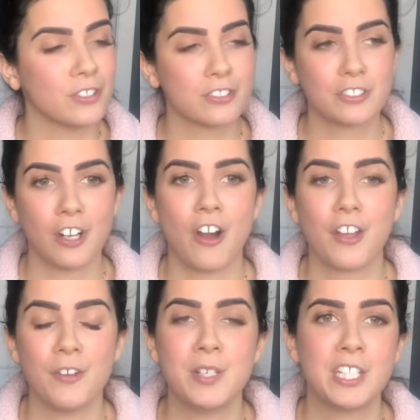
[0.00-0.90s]
strong,
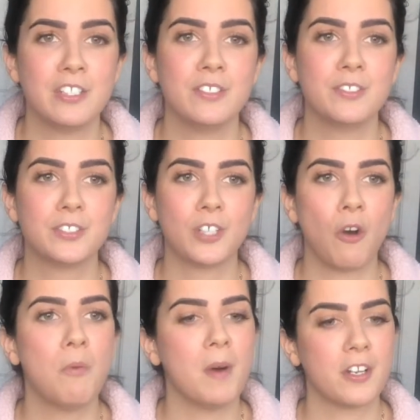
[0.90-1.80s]
and we can do
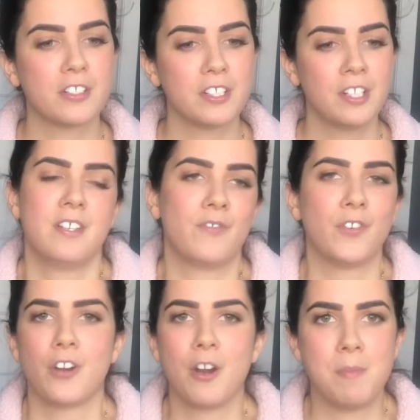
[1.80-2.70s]
so much for
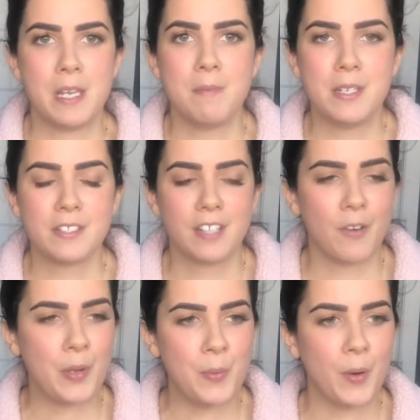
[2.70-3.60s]
our babies that
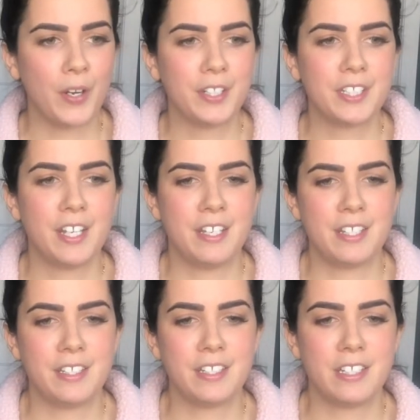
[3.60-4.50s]
we want.
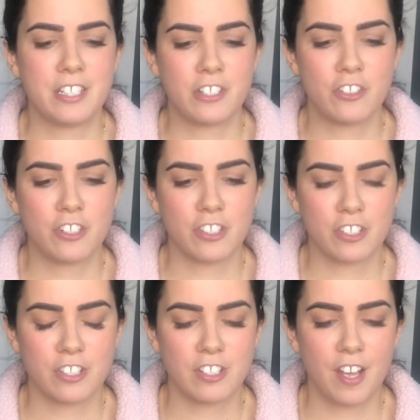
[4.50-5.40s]
And it's
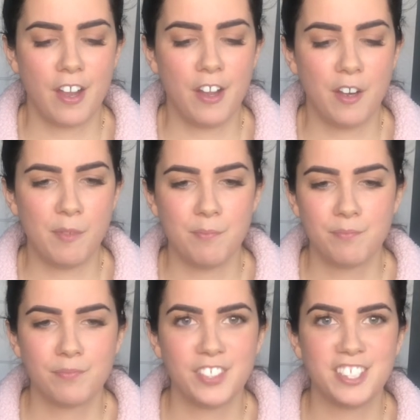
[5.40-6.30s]
just,
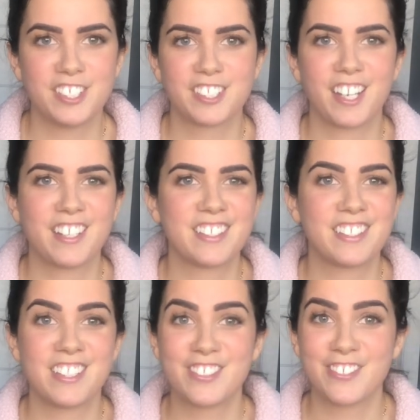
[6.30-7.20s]
you just gotta
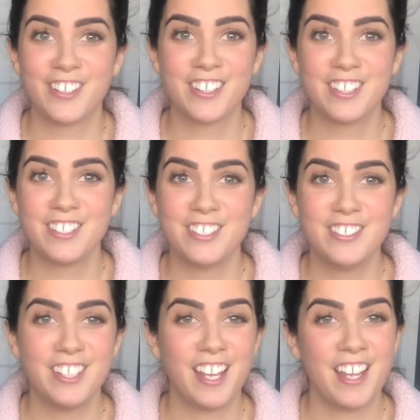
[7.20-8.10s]
stay strong and do
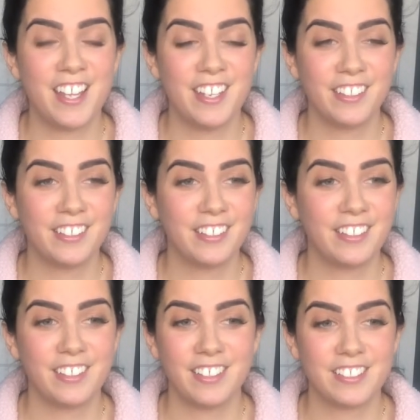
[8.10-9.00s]
it. And
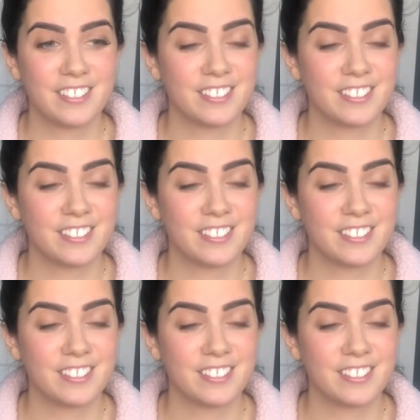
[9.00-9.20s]
it's